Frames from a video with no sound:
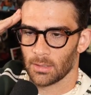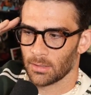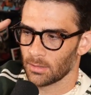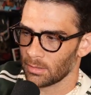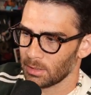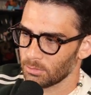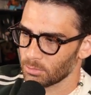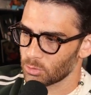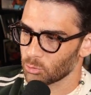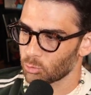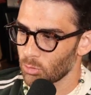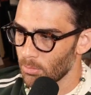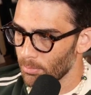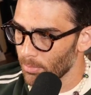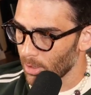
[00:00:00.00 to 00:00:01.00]
He was
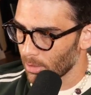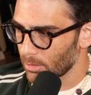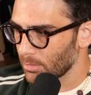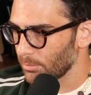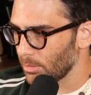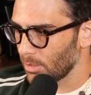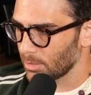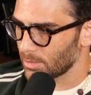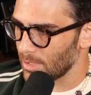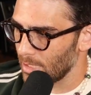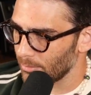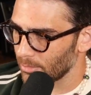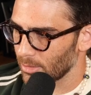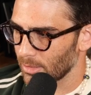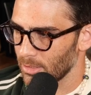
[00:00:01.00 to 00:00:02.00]
remarkable on
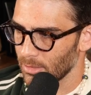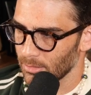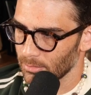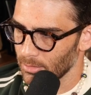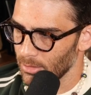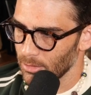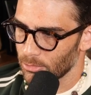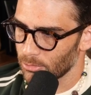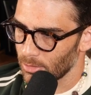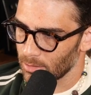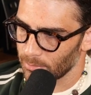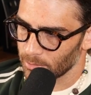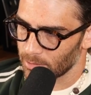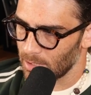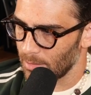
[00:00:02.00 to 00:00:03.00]
camera. Like, he had an
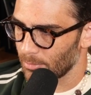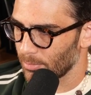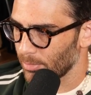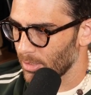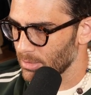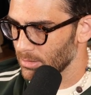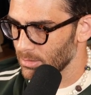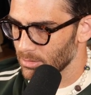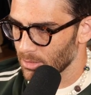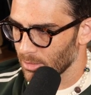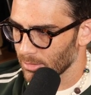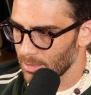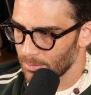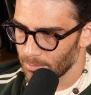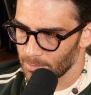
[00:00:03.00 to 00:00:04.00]
incredible camera presence,
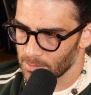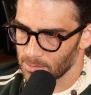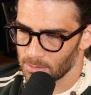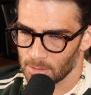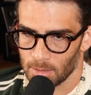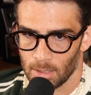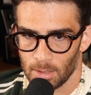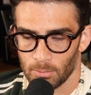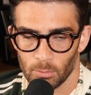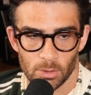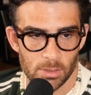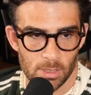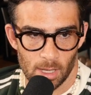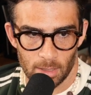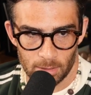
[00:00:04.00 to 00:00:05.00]
on-camera presence that I
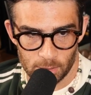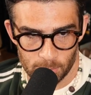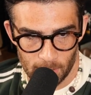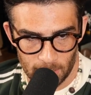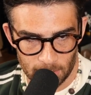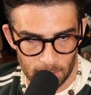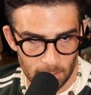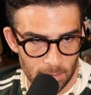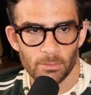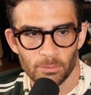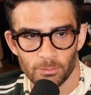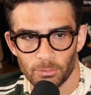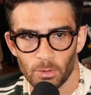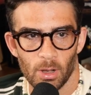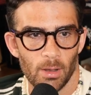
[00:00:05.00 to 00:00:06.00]
was not expecting
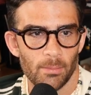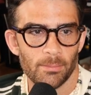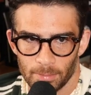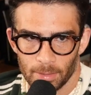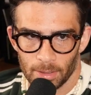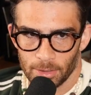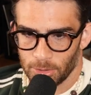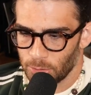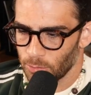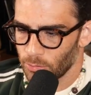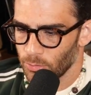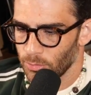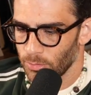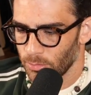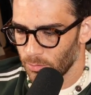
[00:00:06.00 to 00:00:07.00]
from a
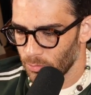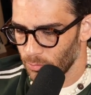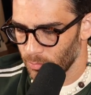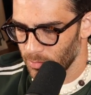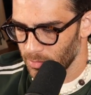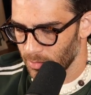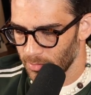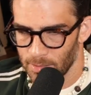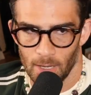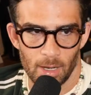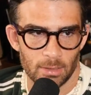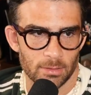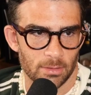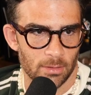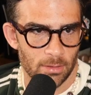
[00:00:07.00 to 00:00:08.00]
dude who is a
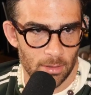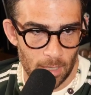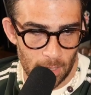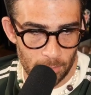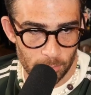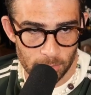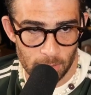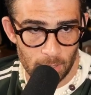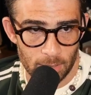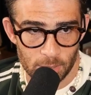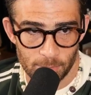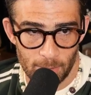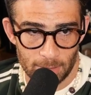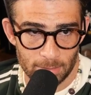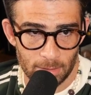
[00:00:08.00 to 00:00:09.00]
doctor. I was not
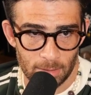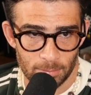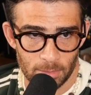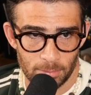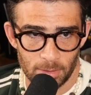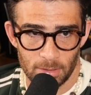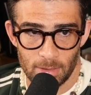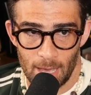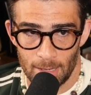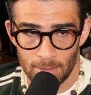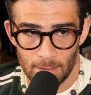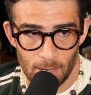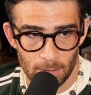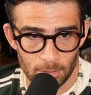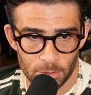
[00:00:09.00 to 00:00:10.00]
expecting him to be that
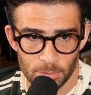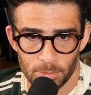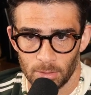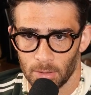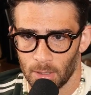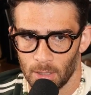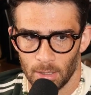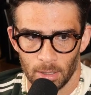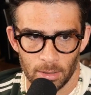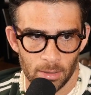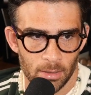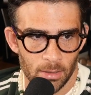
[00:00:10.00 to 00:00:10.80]
knowledgeable on